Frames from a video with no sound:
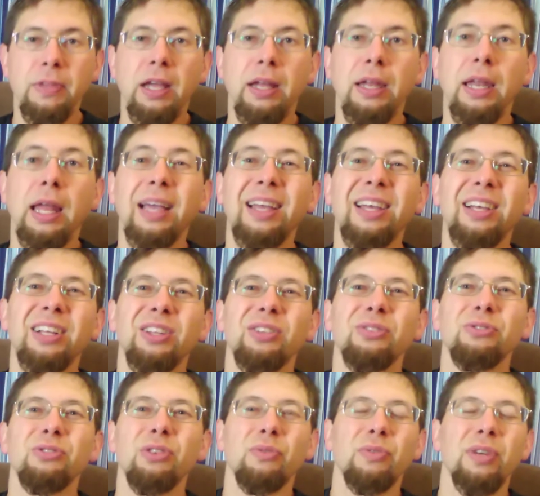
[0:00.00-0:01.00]
And that
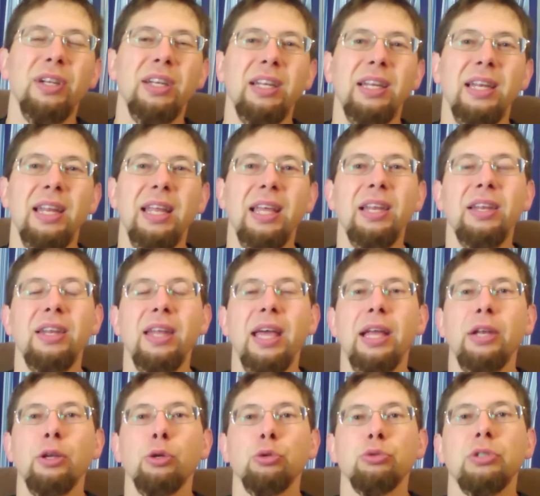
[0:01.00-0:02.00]
concludes our reading in
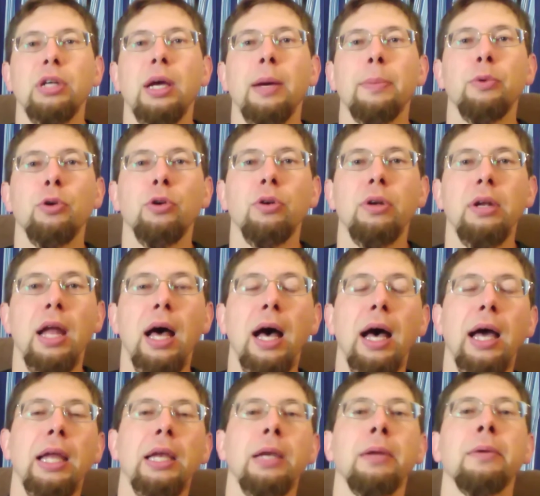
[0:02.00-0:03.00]
Daniel chapter
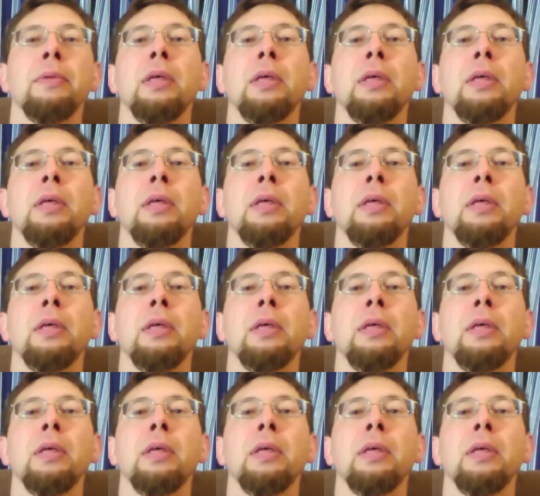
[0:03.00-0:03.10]
9.